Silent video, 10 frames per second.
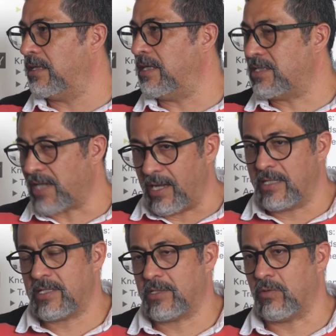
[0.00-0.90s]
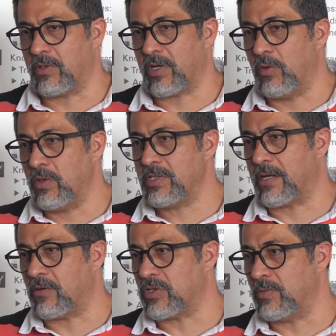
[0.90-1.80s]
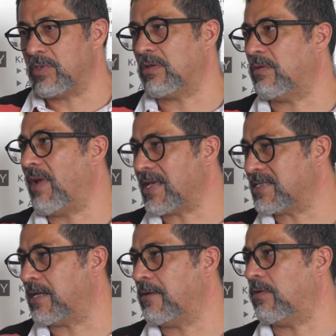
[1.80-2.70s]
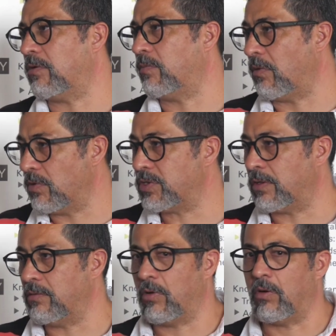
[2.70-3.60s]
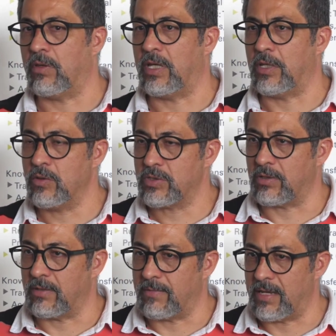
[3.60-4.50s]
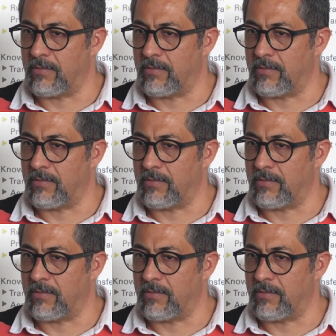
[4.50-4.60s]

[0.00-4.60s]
The challenge to reduce the consumption of plastic or pollution or the use of the